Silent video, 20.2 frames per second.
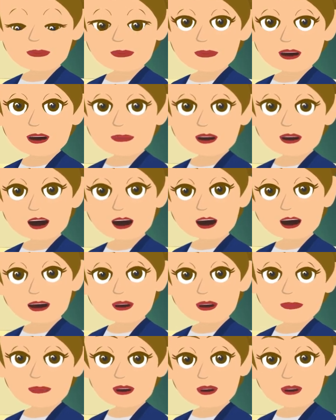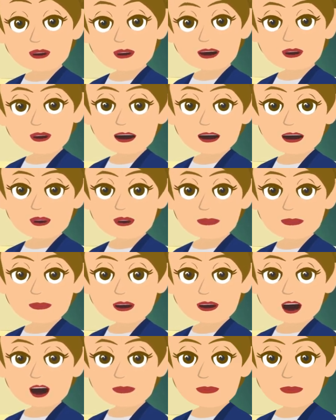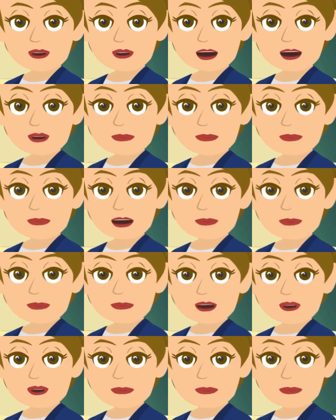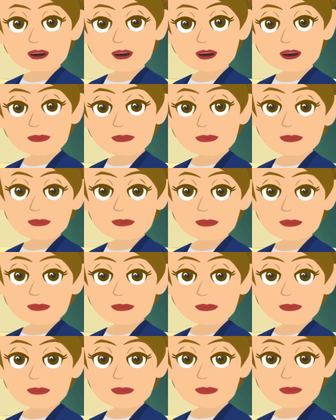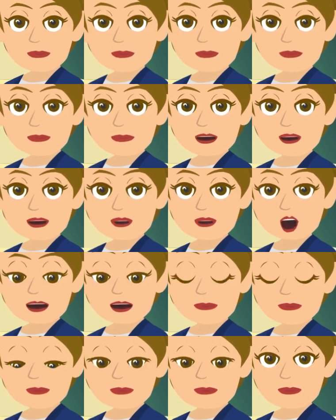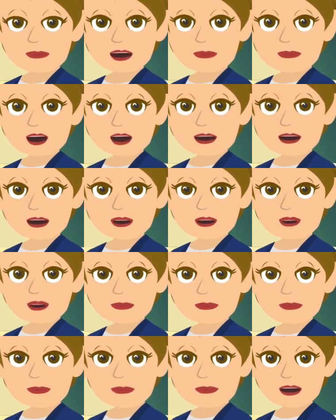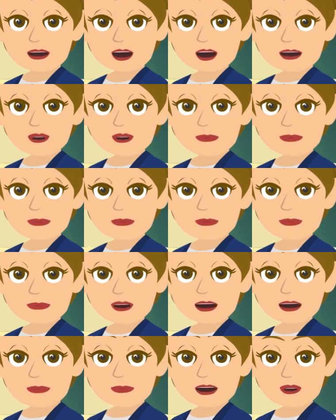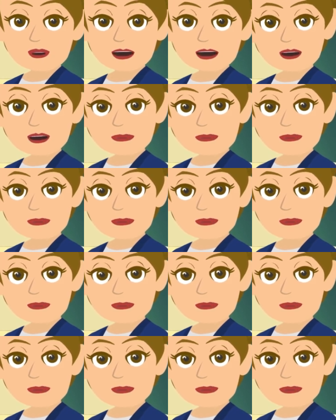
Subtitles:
acknowledge that you are the translator of those thoughts. As you begin to deliberately